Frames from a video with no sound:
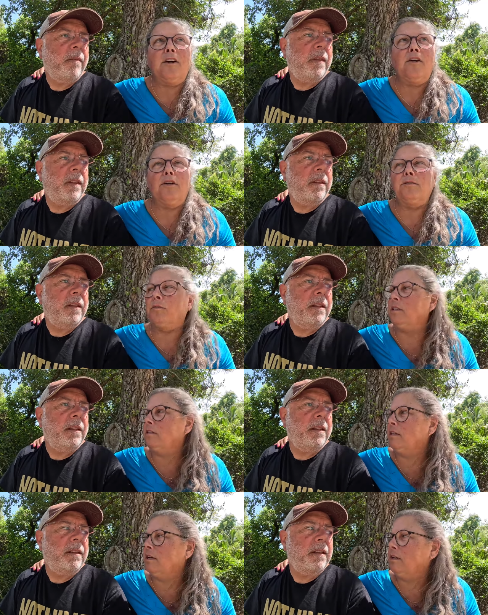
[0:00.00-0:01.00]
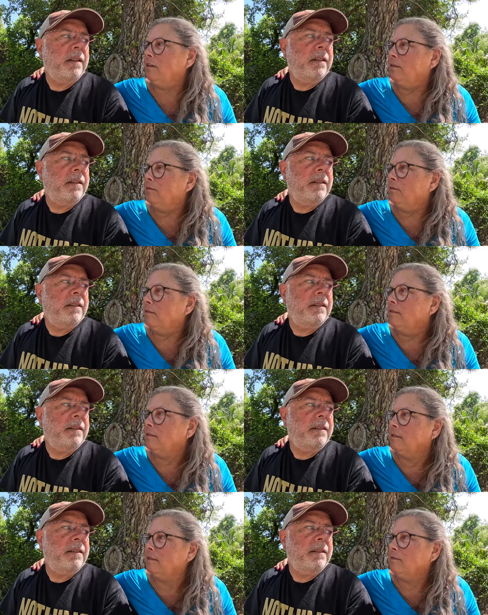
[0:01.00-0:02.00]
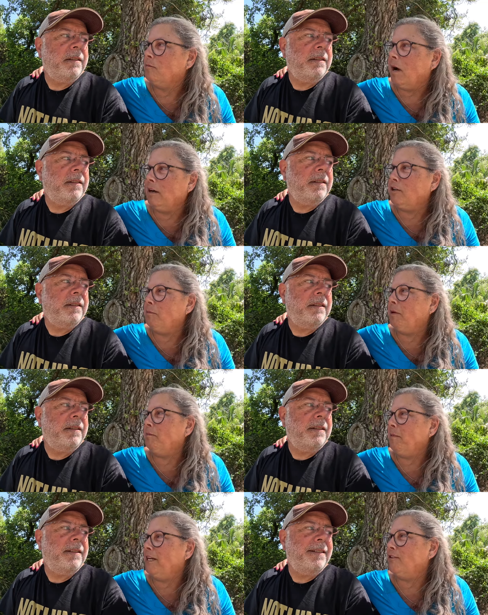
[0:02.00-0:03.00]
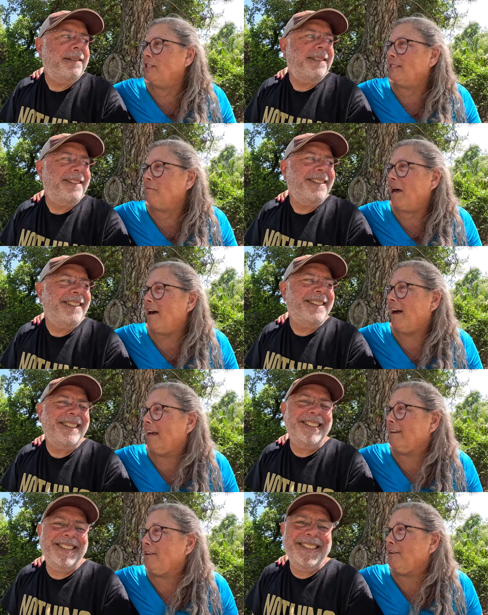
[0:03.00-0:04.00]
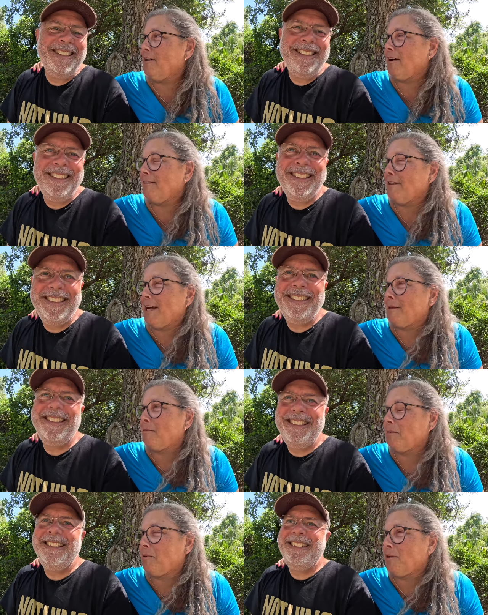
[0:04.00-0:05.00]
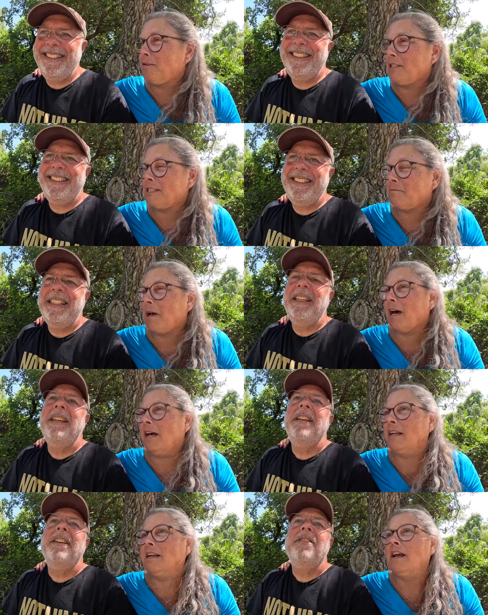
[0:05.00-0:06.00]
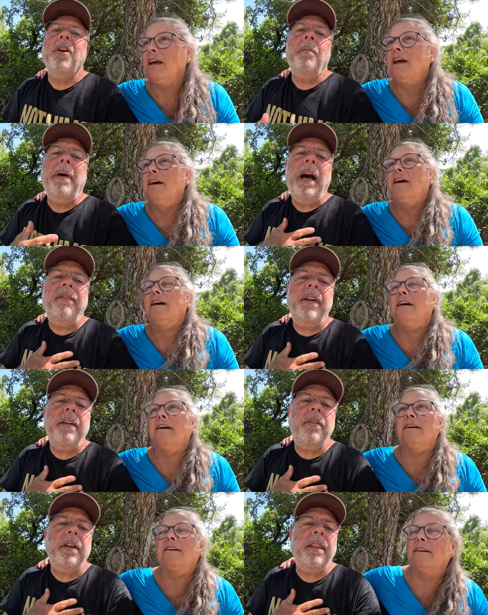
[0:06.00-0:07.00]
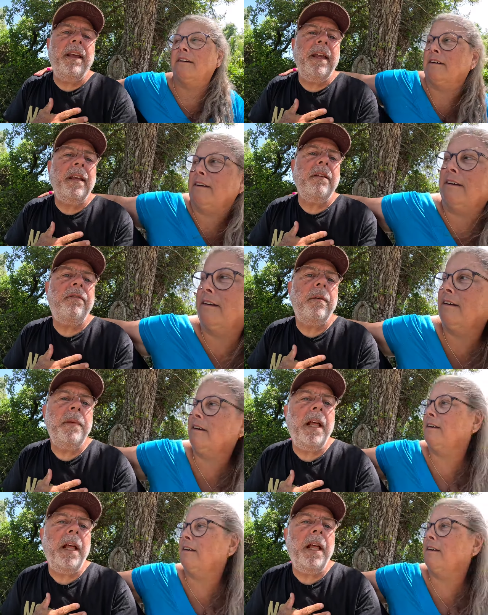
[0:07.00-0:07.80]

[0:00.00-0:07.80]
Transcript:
Speaker 1: hard one too. Why are you putting me on the spot? You know I don't like to be put on the spot.
Speaker 2: So my favorite thing from